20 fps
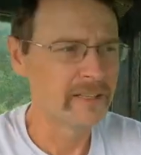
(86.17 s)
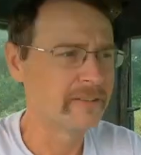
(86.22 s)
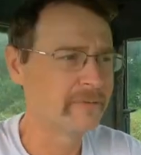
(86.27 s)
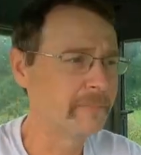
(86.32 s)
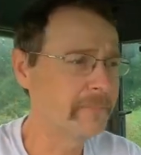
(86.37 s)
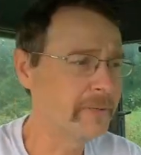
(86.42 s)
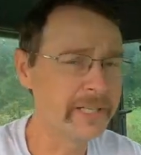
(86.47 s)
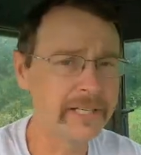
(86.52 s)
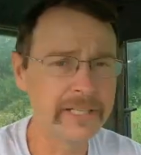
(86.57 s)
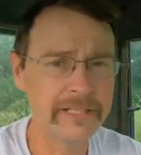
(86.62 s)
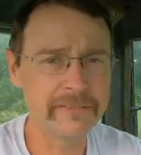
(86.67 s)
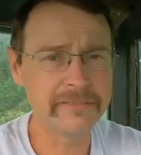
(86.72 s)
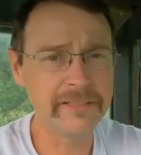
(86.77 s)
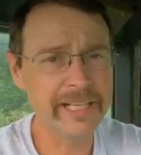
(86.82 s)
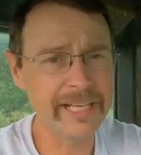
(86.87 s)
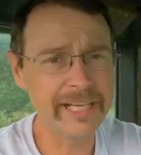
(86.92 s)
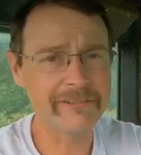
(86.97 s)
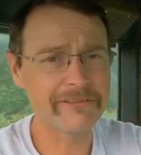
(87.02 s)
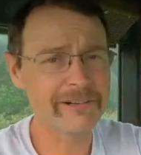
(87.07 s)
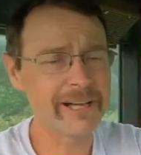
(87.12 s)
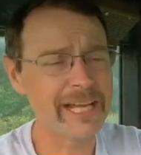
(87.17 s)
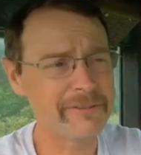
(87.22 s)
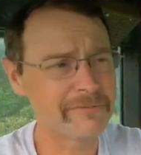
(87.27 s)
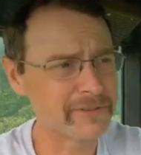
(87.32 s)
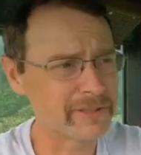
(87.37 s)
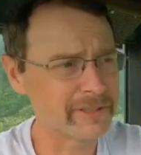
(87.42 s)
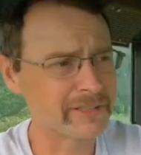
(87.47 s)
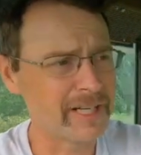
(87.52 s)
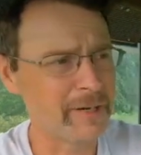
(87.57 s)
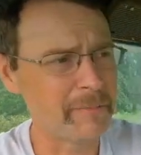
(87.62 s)
But it didn't rain
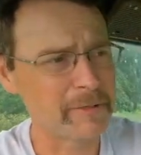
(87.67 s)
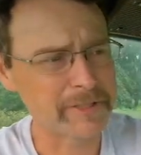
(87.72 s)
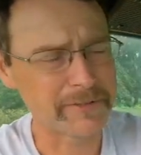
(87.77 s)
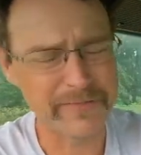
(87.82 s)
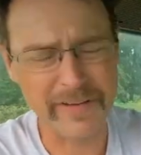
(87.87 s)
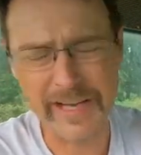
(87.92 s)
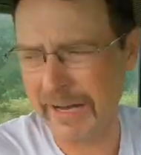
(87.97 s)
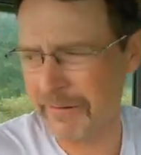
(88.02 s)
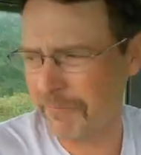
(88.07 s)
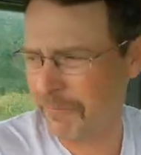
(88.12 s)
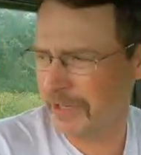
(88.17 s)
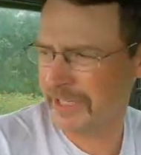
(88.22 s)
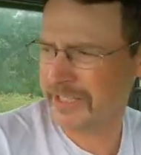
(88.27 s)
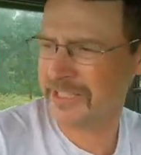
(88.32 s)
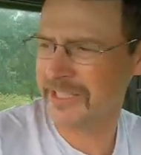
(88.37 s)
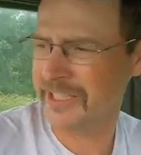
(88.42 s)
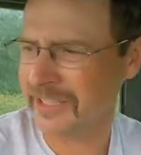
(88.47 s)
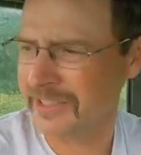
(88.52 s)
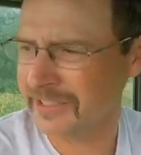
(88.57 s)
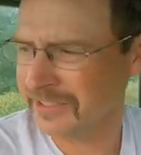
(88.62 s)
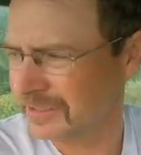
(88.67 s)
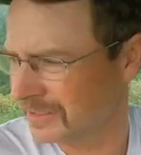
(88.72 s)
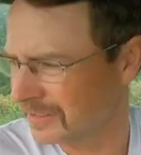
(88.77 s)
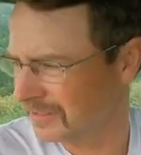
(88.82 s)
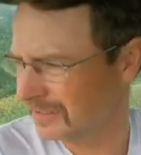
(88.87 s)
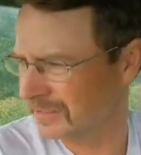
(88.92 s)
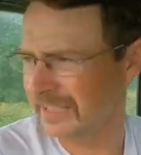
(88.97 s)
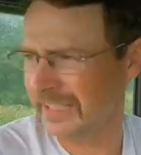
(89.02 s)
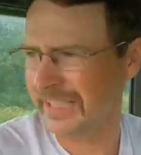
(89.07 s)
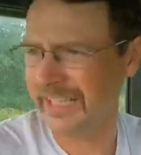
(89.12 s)
for almost 5 weeks here.
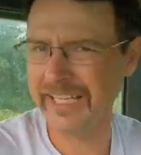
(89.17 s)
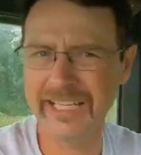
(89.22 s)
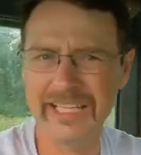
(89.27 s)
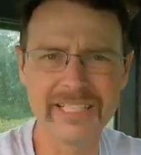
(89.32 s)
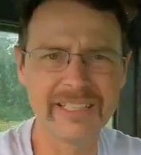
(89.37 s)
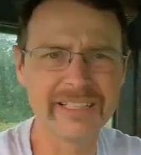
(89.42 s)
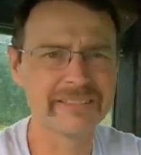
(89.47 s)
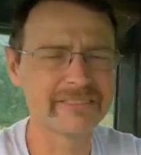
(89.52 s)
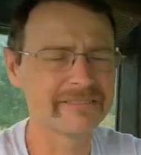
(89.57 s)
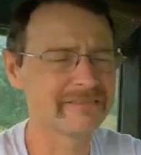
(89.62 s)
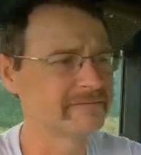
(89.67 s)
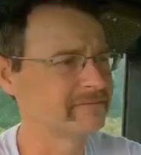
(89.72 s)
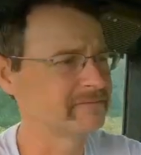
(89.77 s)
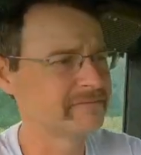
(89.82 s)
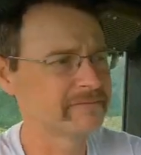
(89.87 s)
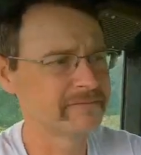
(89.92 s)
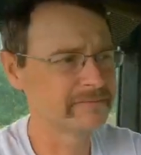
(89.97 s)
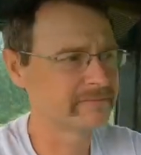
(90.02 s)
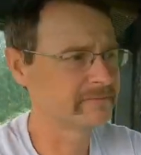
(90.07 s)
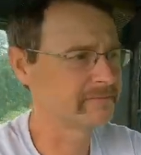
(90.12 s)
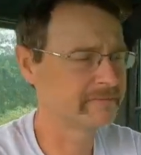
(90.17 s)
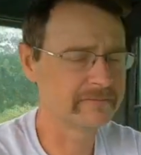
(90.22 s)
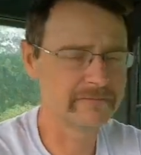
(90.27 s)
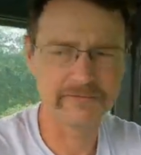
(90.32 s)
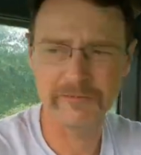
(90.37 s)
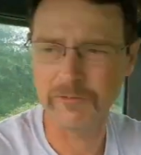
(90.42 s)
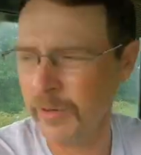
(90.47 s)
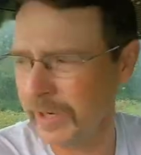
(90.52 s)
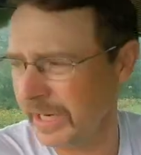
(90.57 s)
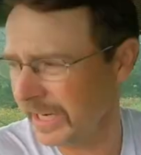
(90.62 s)
And
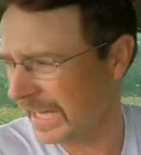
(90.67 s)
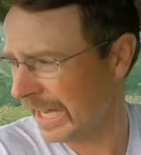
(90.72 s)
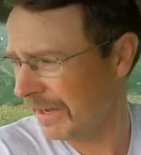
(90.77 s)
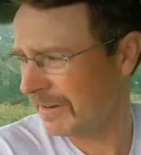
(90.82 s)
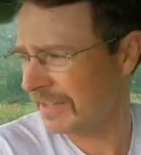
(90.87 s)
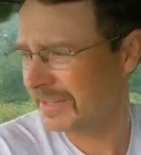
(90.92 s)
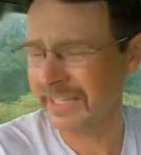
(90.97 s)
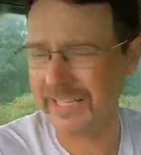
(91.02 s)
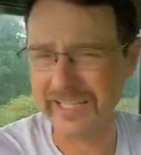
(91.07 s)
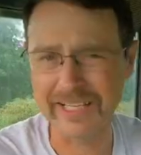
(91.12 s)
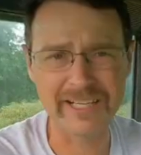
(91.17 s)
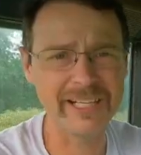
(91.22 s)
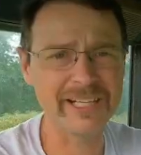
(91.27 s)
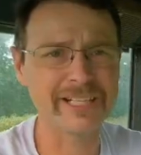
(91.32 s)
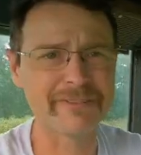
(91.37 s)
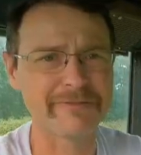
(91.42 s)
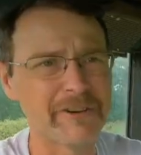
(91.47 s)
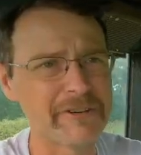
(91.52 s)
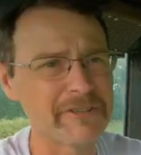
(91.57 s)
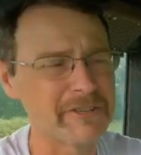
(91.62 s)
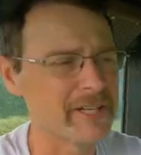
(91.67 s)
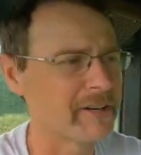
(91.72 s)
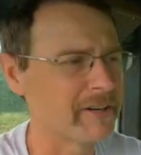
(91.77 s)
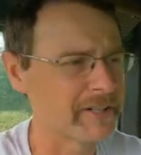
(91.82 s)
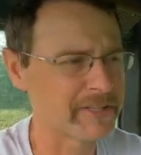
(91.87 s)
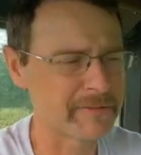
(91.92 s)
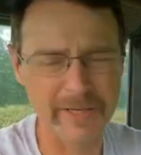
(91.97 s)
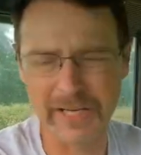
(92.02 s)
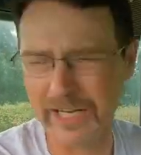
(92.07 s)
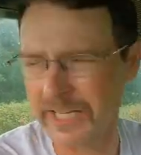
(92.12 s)
we didn't have anything to cut the first
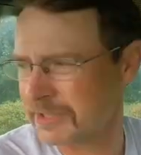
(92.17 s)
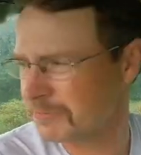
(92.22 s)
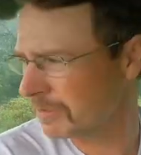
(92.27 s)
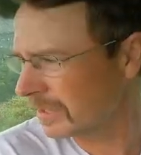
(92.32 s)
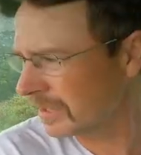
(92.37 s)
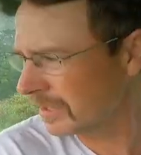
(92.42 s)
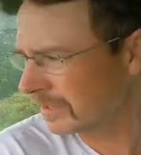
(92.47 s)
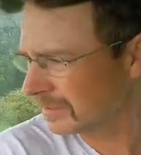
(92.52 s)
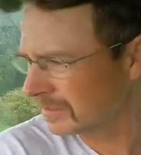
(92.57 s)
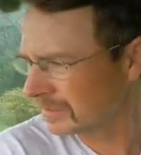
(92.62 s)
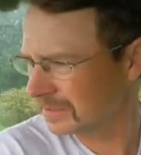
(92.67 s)
August, to be honest with you.